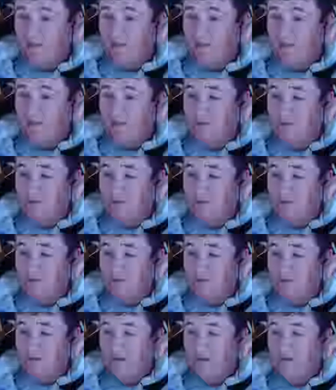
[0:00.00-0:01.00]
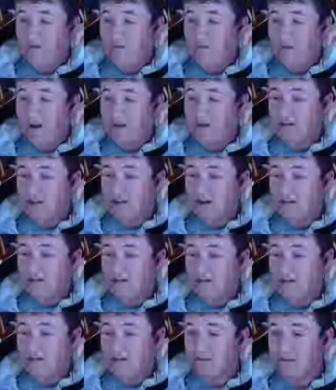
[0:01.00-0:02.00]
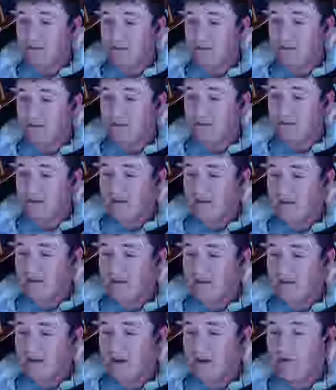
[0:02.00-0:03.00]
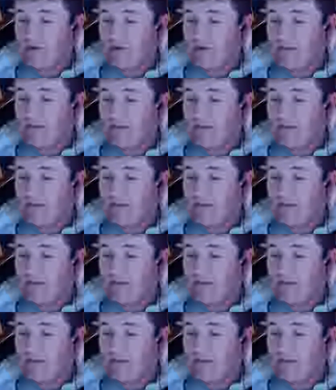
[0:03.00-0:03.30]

Ooh, it's Machas. I went to